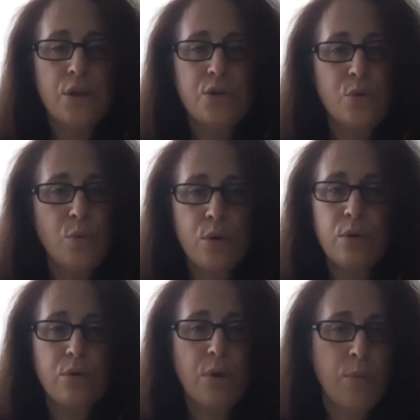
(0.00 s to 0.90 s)
to work
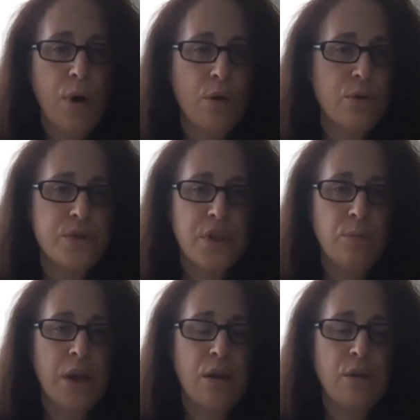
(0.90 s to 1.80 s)
with great partners like
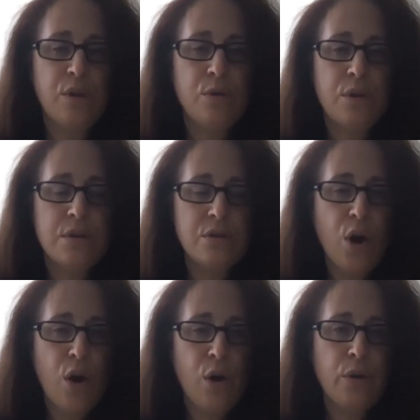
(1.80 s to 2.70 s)
many of you on this
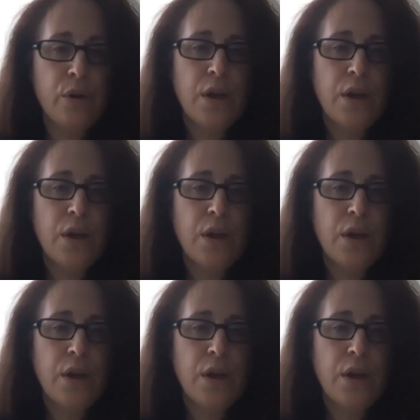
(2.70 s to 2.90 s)
call.